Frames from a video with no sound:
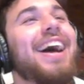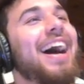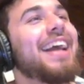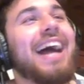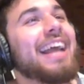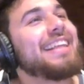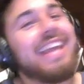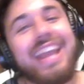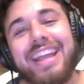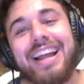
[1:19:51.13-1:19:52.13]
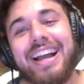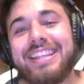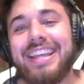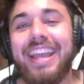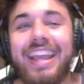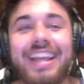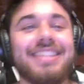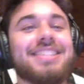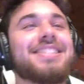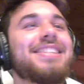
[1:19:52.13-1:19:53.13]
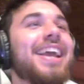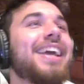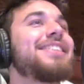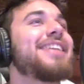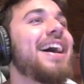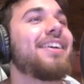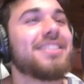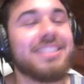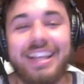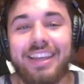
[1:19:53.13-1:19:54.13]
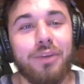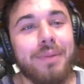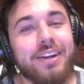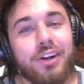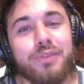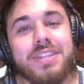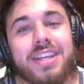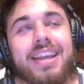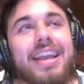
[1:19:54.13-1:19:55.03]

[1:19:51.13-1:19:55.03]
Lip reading: I can't stand Dallas. They get on my nerves.